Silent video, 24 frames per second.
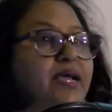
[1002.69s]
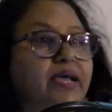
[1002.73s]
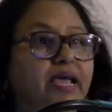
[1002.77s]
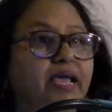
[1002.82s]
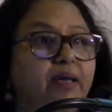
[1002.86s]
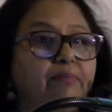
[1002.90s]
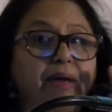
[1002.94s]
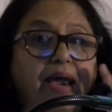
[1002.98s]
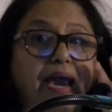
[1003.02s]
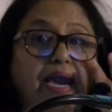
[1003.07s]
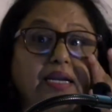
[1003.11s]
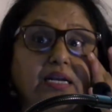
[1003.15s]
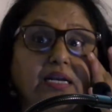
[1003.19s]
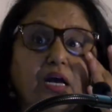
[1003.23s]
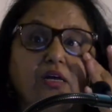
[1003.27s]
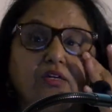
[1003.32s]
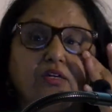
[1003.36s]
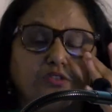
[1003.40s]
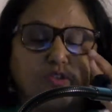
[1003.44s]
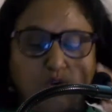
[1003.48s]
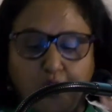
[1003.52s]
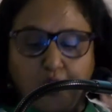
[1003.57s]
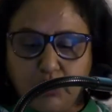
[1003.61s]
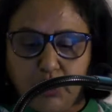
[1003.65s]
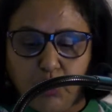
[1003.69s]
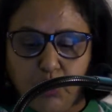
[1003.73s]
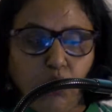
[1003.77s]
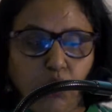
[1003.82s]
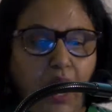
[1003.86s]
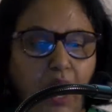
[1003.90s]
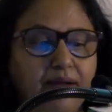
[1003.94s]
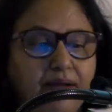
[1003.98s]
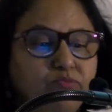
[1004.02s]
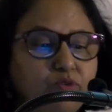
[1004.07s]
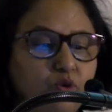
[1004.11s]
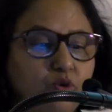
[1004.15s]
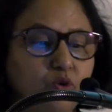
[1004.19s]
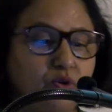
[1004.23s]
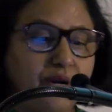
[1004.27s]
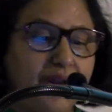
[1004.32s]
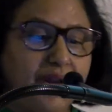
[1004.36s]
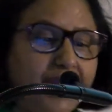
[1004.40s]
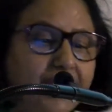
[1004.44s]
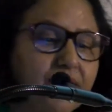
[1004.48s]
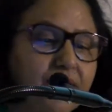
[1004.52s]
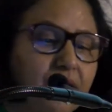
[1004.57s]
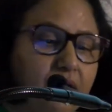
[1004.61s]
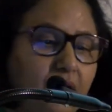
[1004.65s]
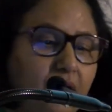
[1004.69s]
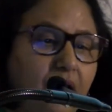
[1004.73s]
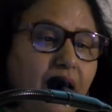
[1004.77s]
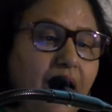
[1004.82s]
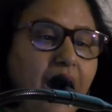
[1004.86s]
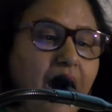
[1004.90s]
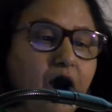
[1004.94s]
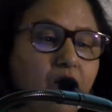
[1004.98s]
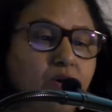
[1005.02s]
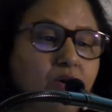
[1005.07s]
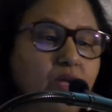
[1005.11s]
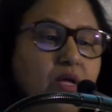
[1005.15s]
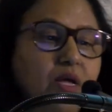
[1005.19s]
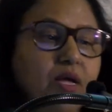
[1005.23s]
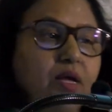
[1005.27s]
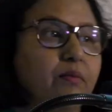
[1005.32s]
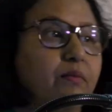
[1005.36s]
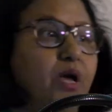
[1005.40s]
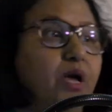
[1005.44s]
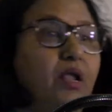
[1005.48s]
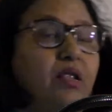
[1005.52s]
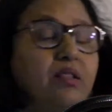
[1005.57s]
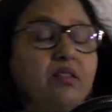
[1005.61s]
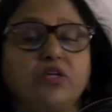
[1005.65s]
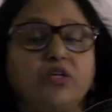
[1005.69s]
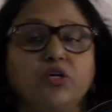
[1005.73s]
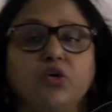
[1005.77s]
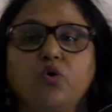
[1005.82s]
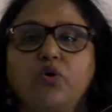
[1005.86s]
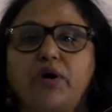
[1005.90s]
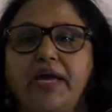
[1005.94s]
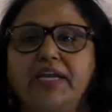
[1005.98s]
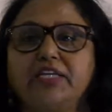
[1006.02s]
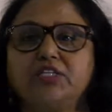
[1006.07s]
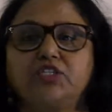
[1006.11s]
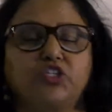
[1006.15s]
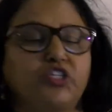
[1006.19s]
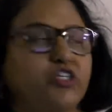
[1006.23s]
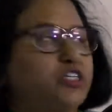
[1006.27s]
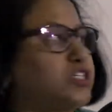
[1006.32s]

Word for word: Amen. So you have to read it loud. You can